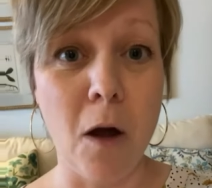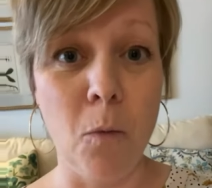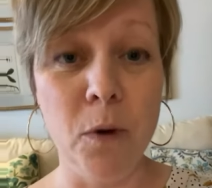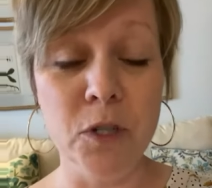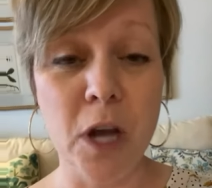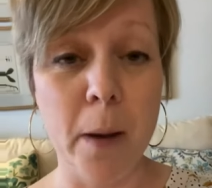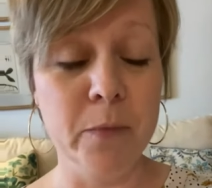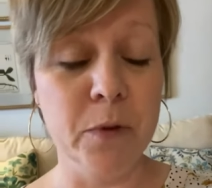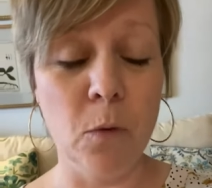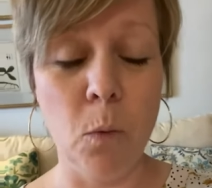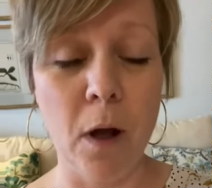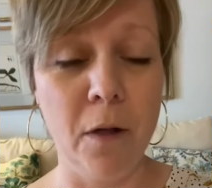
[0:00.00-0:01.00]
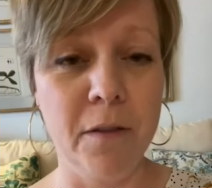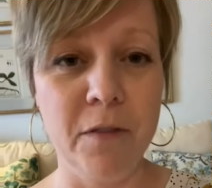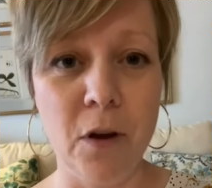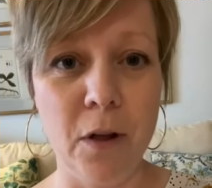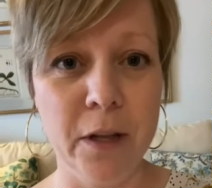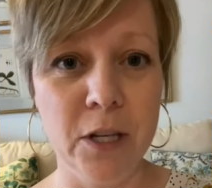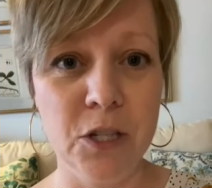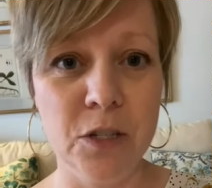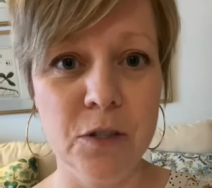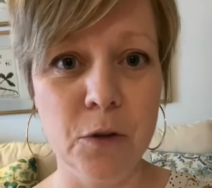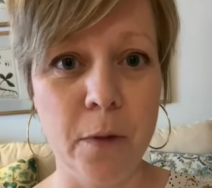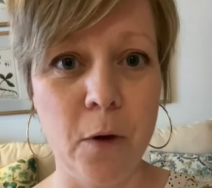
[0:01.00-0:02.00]
which comes with a wealth of knowledge
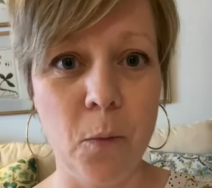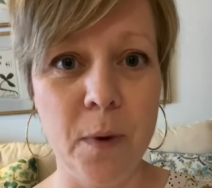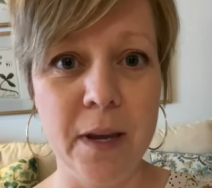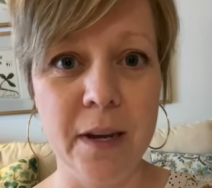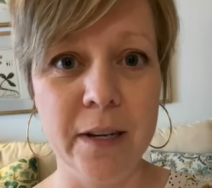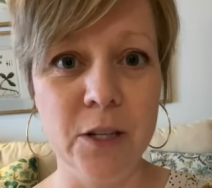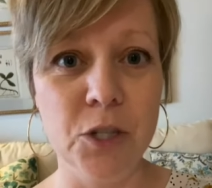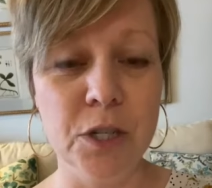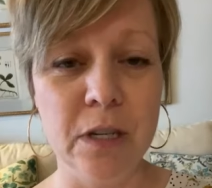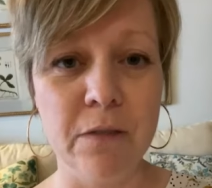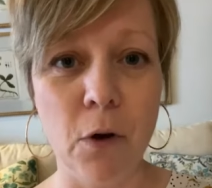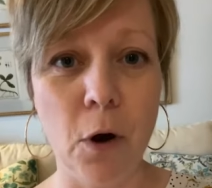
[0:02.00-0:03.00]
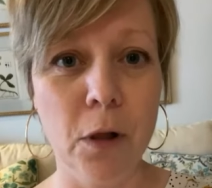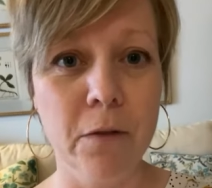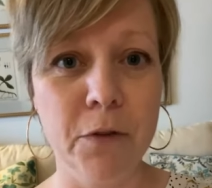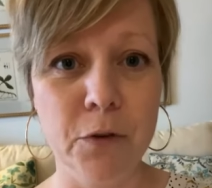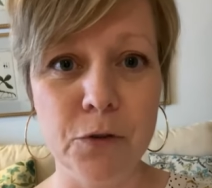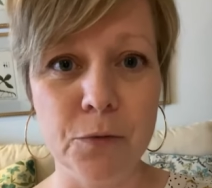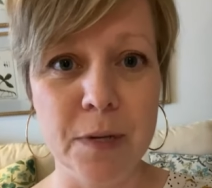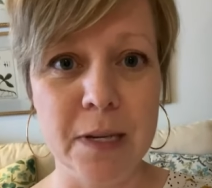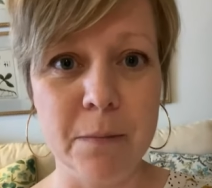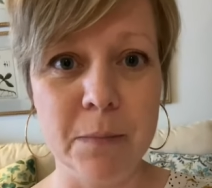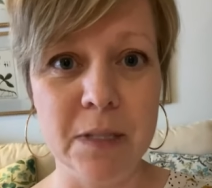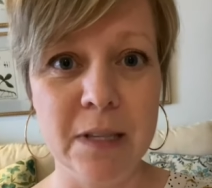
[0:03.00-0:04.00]
so that we can achieve all of your
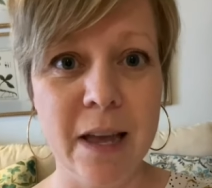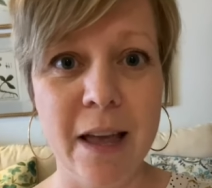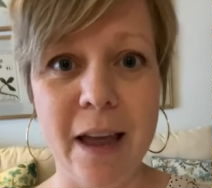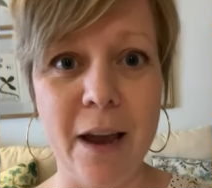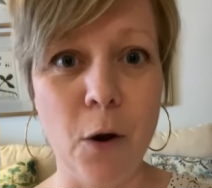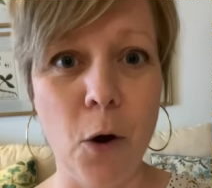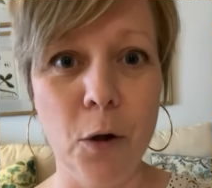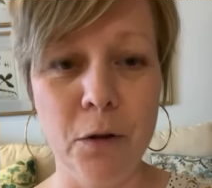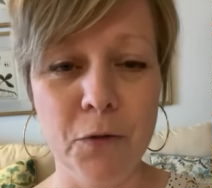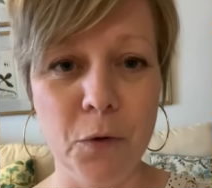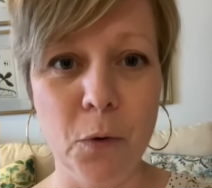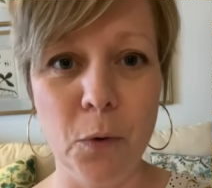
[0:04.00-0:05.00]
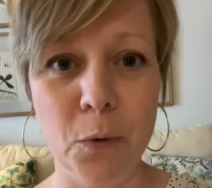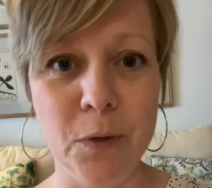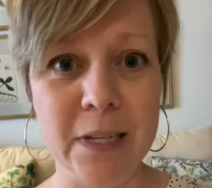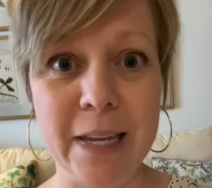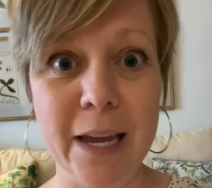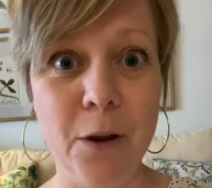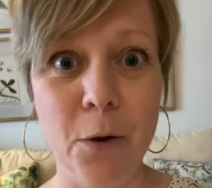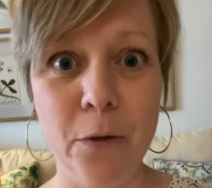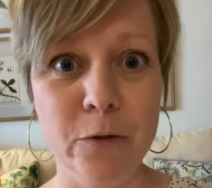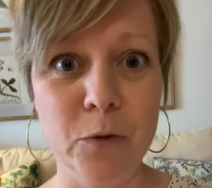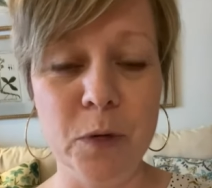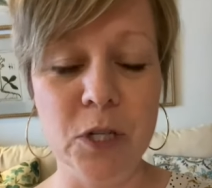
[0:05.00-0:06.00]
dreams and all of your goals and hit all
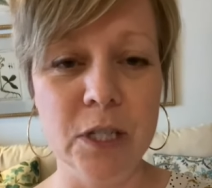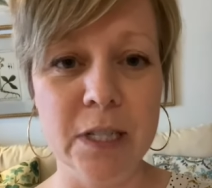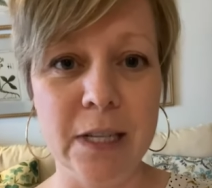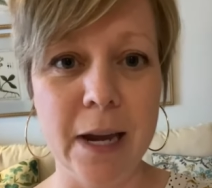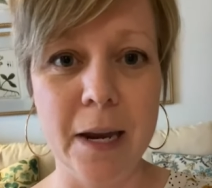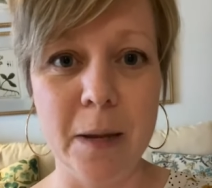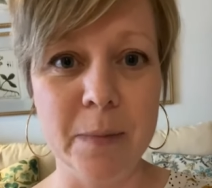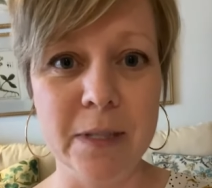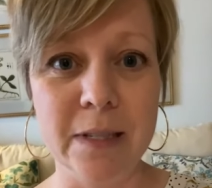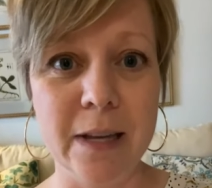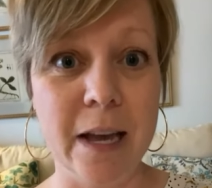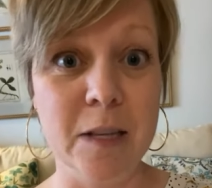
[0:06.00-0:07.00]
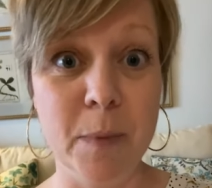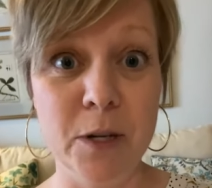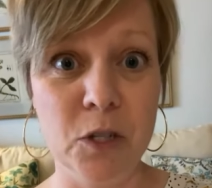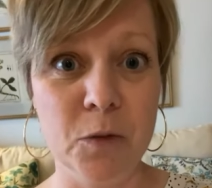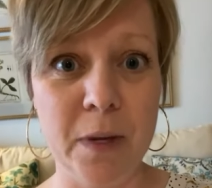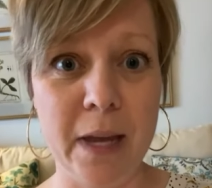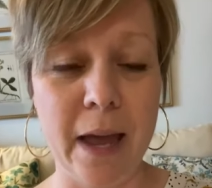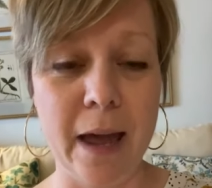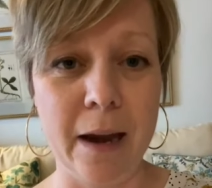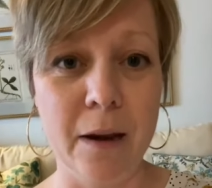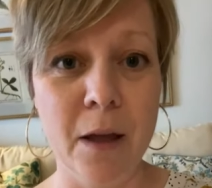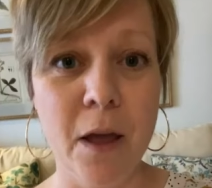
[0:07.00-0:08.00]
those wish list items as much as we
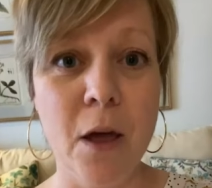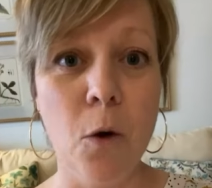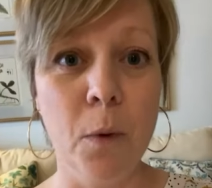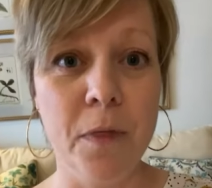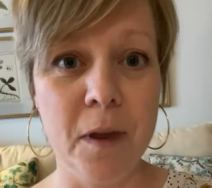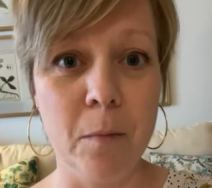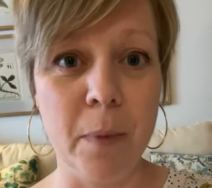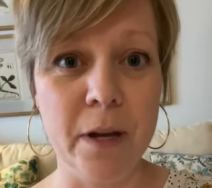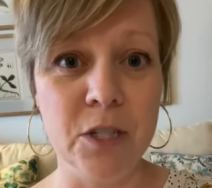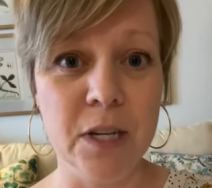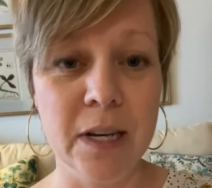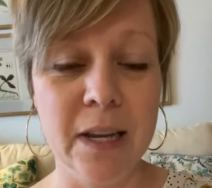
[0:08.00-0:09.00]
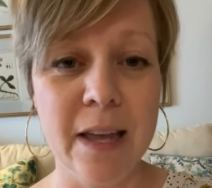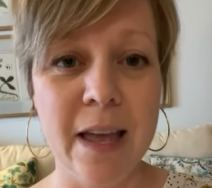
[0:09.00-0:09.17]
can within budget,